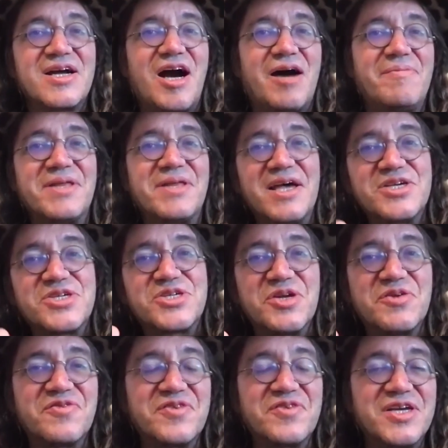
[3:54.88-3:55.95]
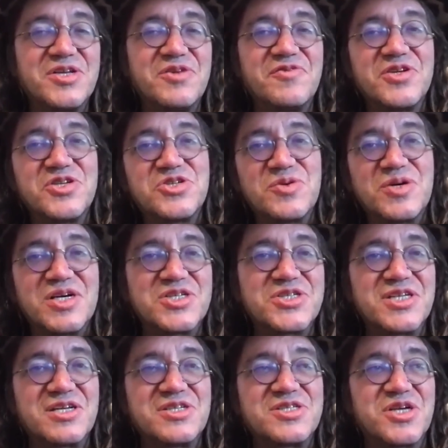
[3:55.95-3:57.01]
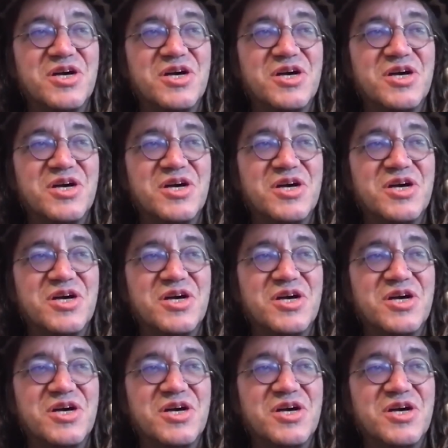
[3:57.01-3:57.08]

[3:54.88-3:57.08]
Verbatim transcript: combination of individuation and